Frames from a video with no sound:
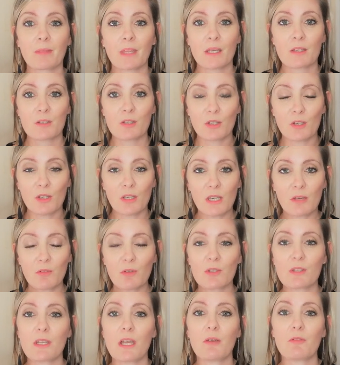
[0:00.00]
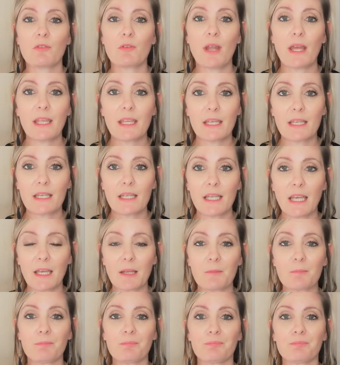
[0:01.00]
So you give yourself a ranking
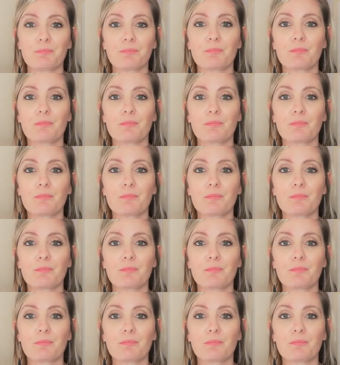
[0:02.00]
again.